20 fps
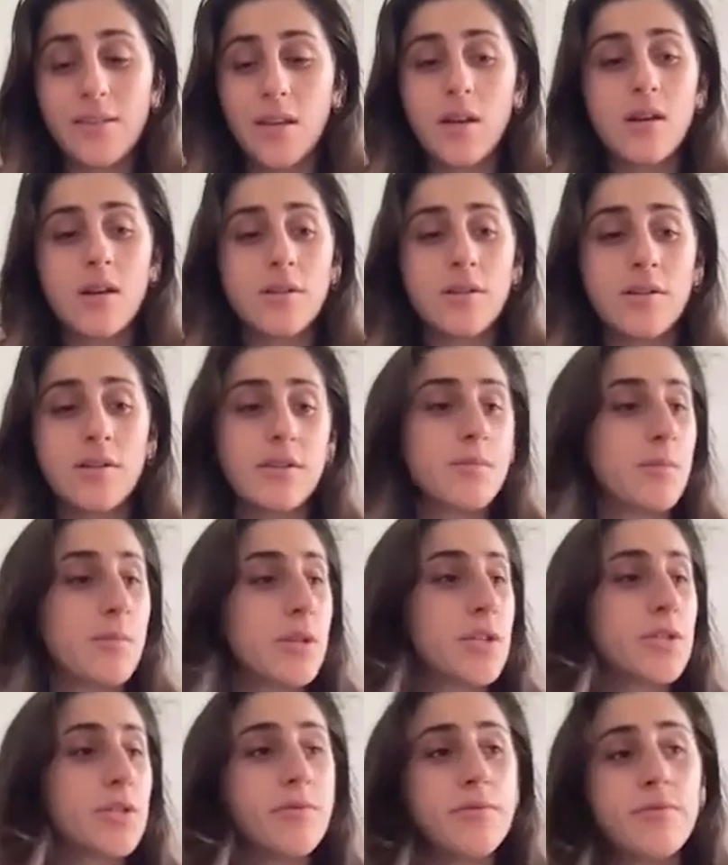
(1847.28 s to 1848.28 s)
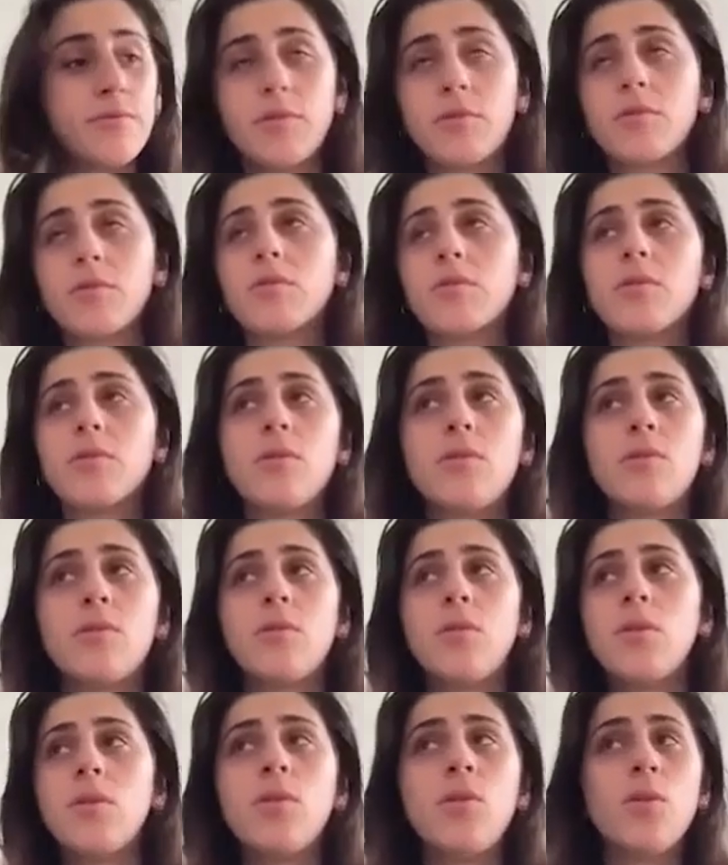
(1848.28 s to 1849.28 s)
they are inspiration for
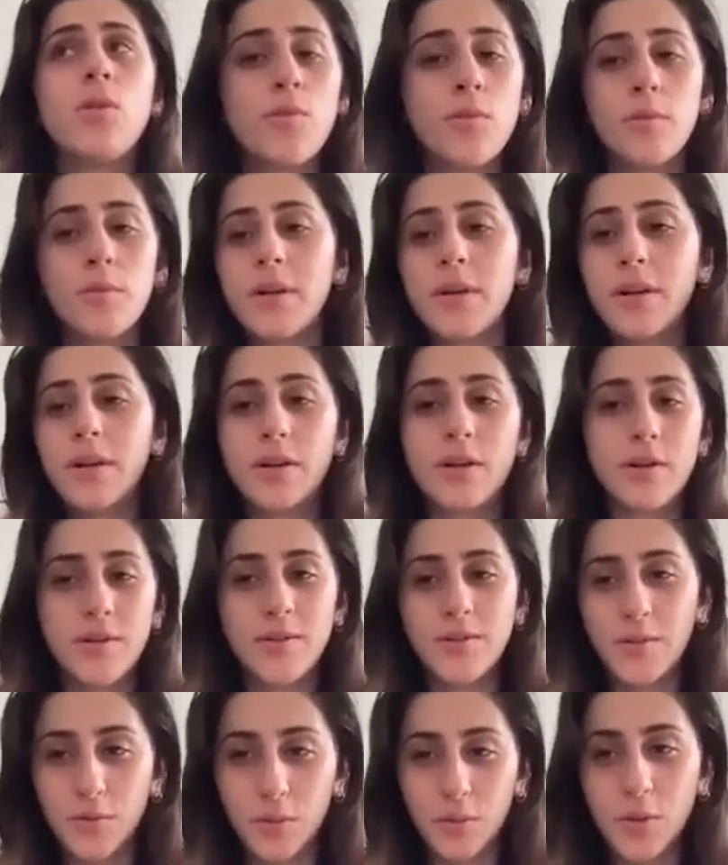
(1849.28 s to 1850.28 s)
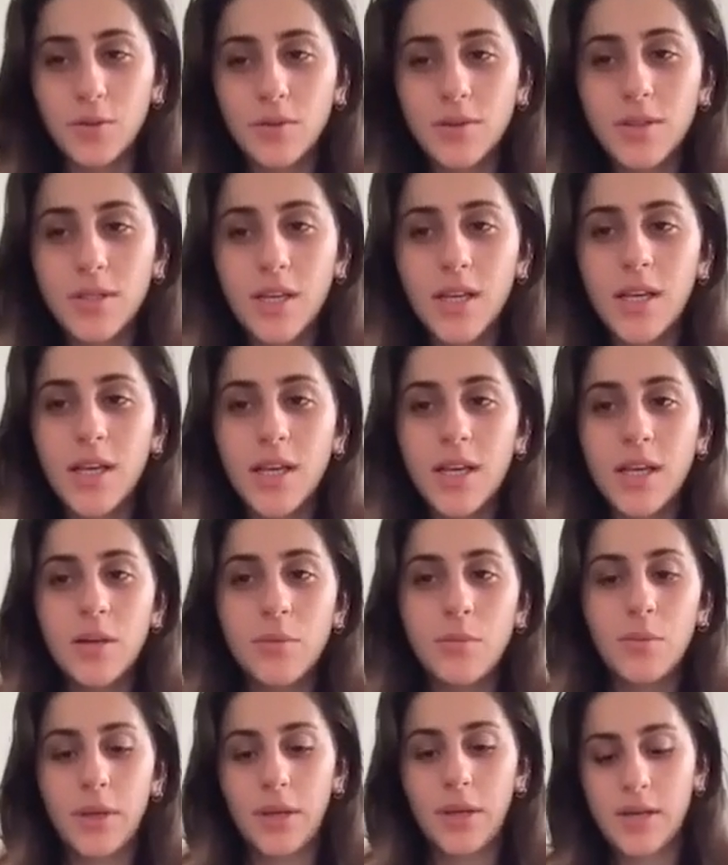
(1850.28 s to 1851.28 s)
all women around the world,
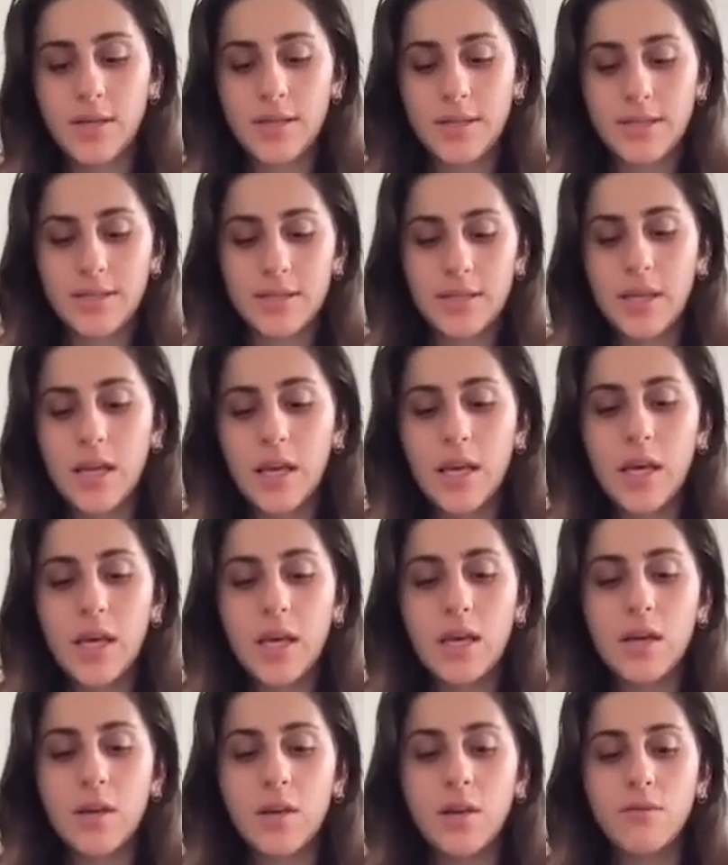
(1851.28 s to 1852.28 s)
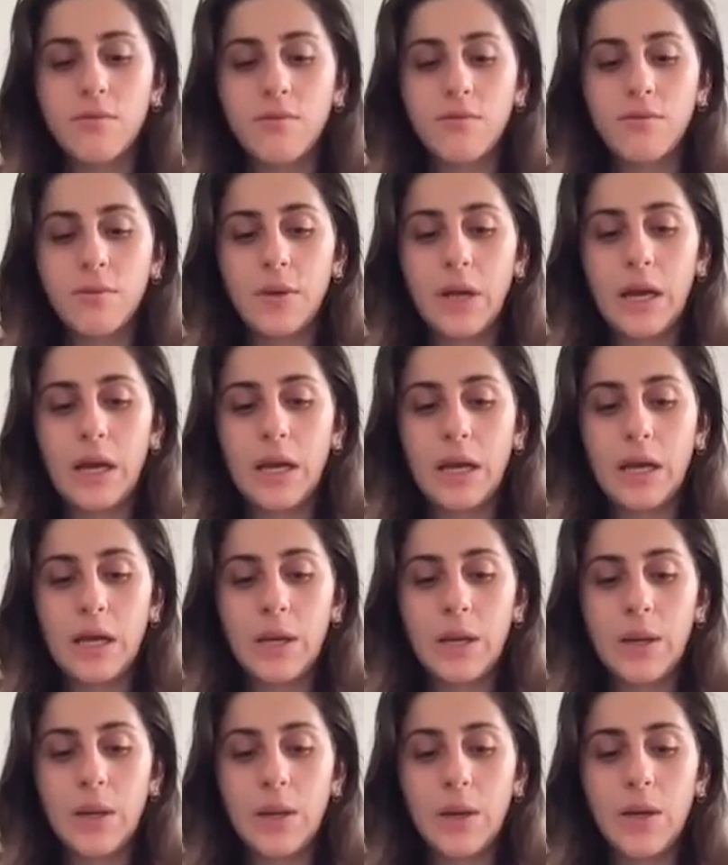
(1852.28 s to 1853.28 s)
because
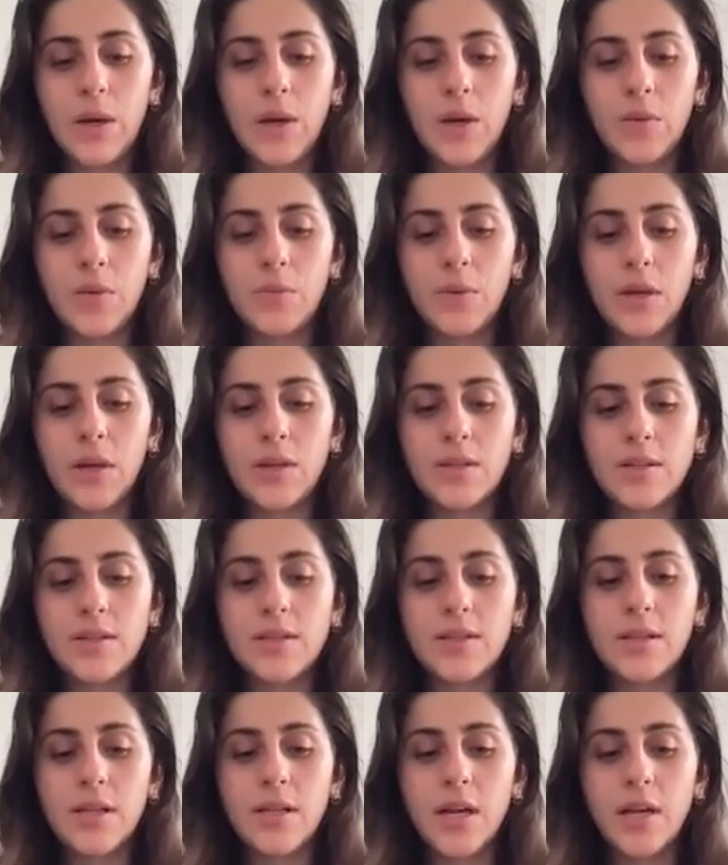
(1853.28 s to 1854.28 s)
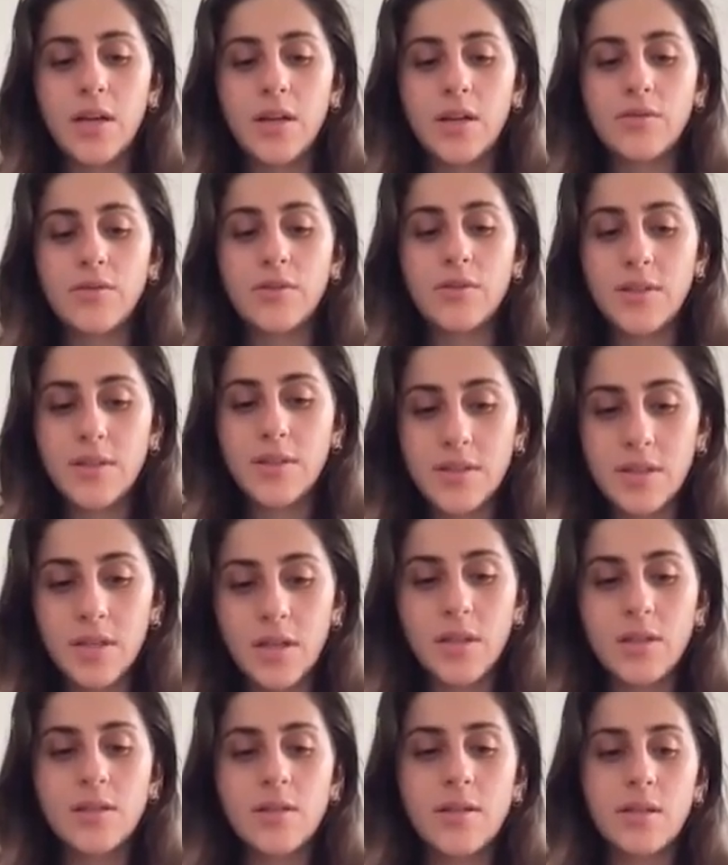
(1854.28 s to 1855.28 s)
their
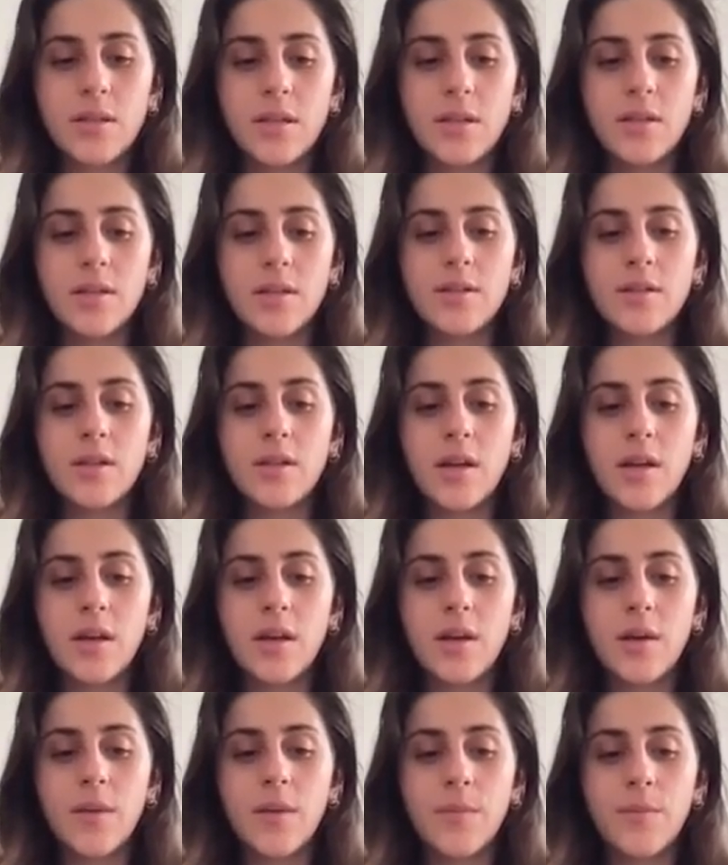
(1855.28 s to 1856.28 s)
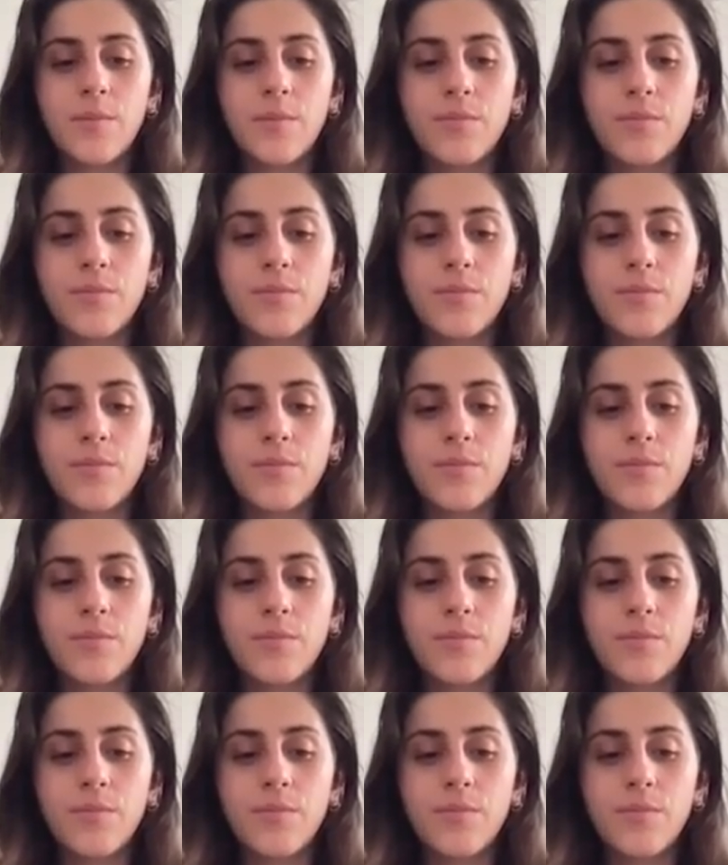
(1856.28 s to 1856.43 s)
resistance is a